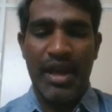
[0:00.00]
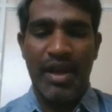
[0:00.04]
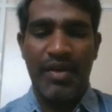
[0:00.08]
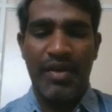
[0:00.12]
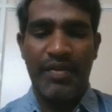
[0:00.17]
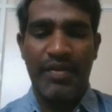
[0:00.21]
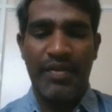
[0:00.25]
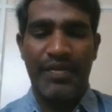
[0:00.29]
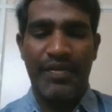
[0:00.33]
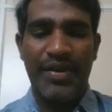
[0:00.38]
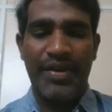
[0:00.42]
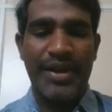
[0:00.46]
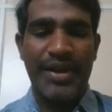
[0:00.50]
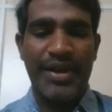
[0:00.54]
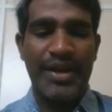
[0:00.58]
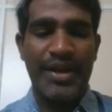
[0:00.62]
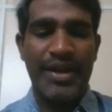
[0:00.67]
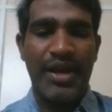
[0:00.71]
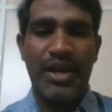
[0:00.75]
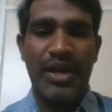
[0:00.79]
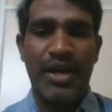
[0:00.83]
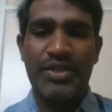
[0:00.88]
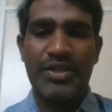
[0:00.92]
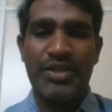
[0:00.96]
Our friend
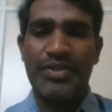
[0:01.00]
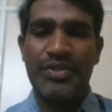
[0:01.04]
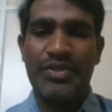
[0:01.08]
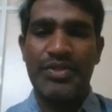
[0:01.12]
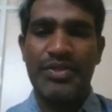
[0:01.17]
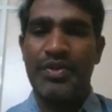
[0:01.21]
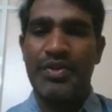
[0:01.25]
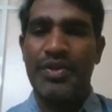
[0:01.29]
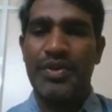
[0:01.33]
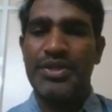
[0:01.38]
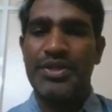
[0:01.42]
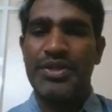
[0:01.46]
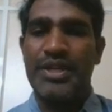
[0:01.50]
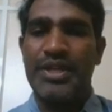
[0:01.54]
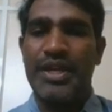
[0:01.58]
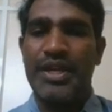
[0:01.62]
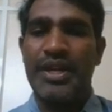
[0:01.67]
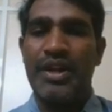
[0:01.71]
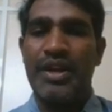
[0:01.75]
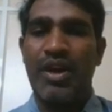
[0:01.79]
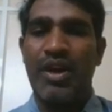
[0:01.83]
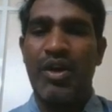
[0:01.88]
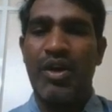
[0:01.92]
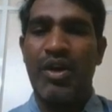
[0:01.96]
asked one
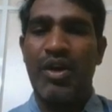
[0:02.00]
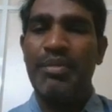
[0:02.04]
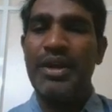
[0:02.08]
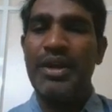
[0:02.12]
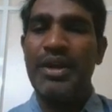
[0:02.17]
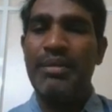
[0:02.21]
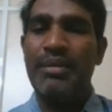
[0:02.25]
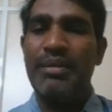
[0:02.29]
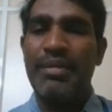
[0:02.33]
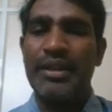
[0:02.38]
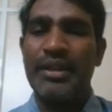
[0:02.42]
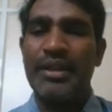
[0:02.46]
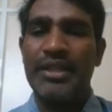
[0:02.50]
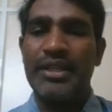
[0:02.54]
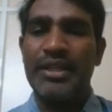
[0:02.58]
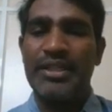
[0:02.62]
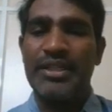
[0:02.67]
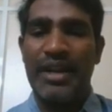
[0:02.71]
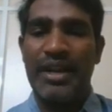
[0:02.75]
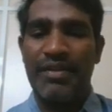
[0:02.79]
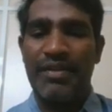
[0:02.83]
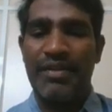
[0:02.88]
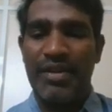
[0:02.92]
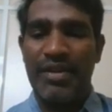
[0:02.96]
question: how many methods
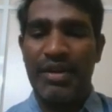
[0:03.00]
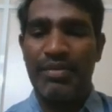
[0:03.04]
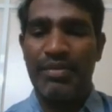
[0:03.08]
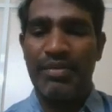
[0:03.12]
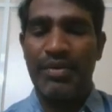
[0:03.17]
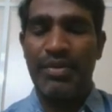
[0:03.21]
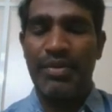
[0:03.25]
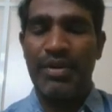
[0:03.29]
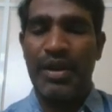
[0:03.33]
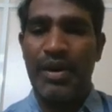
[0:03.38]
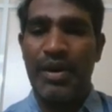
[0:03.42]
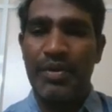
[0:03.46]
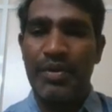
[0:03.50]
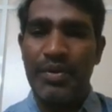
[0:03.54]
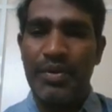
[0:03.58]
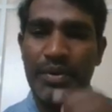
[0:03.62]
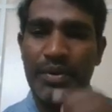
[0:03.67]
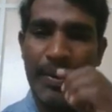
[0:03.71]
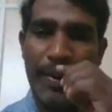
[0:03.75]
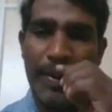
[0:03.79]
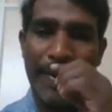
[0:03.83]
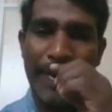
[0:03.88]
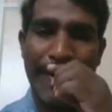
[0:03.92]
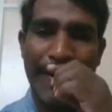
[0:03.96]
are available? How to
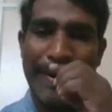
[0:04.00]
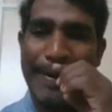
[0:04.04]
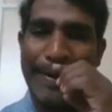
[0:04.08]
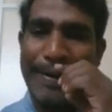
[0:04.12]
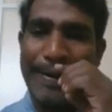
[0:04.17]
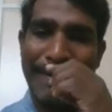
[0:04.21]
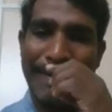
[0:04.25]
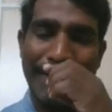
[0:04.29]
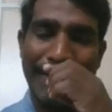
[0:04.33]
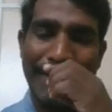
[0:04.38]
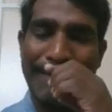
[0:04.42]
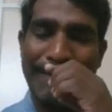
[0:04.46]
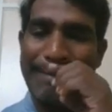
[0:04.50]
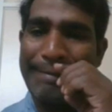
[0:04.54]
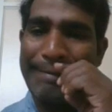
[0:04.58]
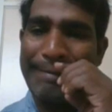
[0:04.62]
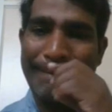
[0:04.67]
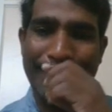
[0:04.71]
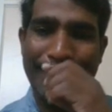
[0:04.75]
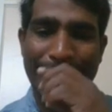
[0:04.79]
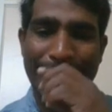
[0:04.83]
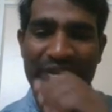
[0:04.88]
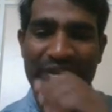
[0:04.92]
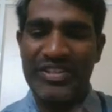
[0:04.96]
know it?
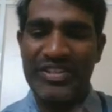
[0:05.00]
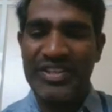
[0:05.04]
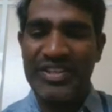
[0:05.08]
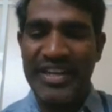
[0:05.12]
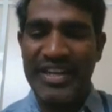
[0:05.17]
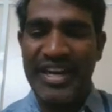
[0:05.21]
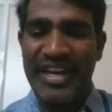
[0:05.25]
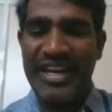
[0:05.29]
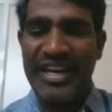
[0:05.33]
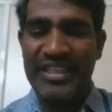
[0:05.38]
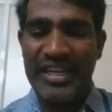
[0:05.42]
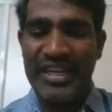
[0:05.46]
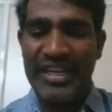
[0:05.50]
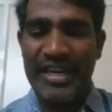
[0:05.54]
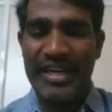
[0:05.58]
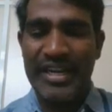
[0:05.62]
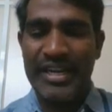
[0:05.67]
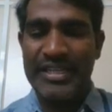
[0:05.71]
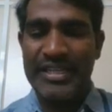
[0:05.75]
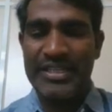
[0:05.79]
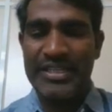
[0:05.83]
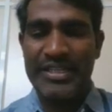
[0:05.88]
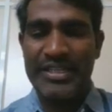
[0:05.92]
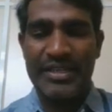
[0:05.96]
First, create the
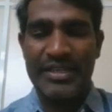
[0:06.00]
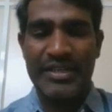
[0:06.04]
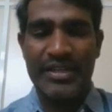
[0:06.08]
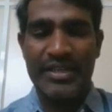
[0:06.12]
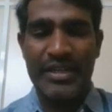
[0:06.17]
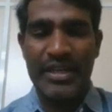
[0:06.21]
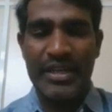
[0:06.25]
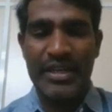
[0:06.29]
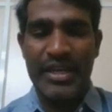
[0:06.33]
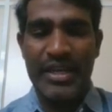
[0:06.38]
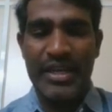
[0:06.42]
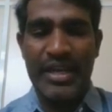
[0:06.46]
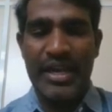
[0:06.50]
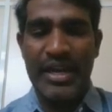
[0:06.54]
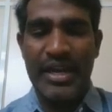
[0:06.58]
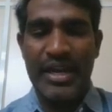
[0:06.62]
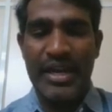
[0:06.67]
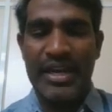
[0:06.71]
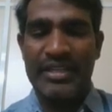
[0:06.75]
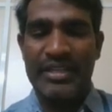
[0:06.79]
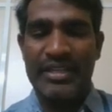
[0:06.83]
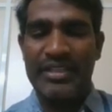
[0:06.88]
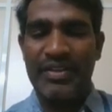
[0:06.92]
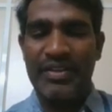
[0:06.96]
list.
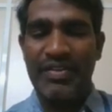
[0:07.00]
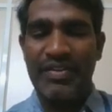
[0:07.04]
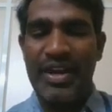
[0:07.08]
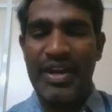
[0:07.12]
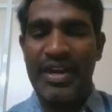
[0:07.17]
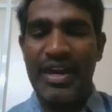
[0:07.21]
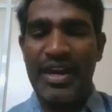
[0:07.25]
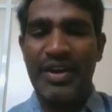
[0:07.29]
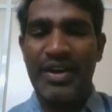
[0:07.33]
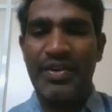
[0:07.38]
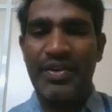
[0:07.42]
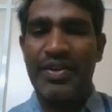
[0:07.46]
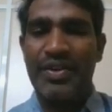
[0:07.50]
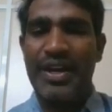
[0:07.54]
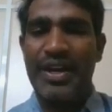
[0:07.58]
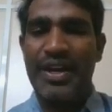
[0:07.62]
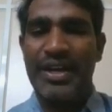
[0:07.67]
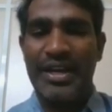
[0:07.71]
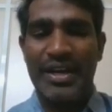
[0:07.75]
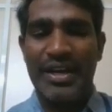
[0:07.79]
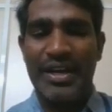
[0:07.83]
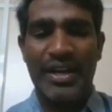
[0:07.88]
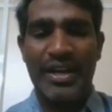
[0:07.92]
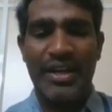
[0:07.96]
Let's say we are trying to
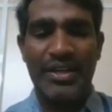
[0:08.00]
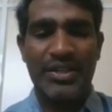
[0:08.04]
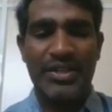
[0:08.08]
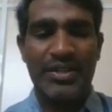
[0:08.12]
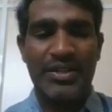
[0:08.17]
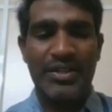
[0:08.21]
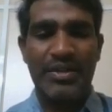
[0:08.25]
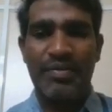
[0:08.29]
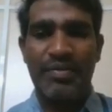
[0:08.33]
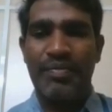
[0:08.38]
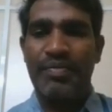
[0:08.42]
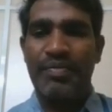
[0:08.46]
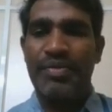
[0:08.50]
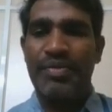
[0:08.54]
create a list